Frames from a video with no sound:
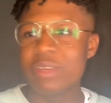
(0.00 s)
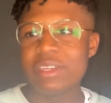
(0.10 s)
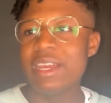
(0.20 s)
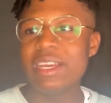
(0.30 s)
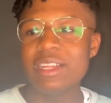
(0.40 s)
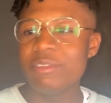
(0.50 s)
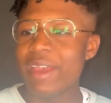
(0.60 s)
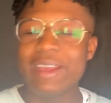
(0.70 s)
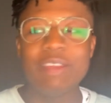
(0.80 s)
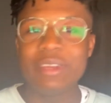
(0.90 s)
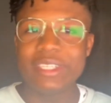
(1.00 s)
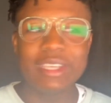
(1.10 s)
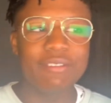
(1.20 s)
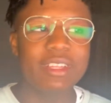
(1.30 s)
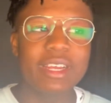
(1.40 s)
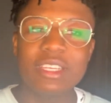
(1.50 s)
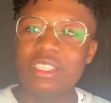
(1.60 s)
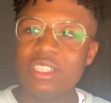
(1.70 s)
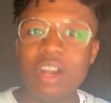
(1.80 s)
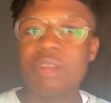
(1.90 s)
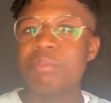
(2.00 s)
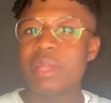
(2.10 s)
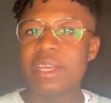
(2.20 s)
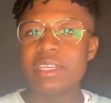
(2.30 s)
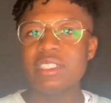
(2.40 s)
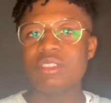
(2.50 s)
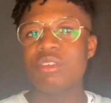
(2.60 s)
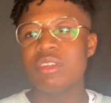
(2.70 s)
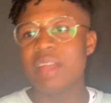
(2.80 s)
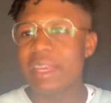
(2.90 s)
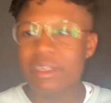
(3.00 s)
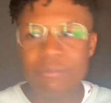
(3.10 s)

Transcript: And we just have a lot of young players or,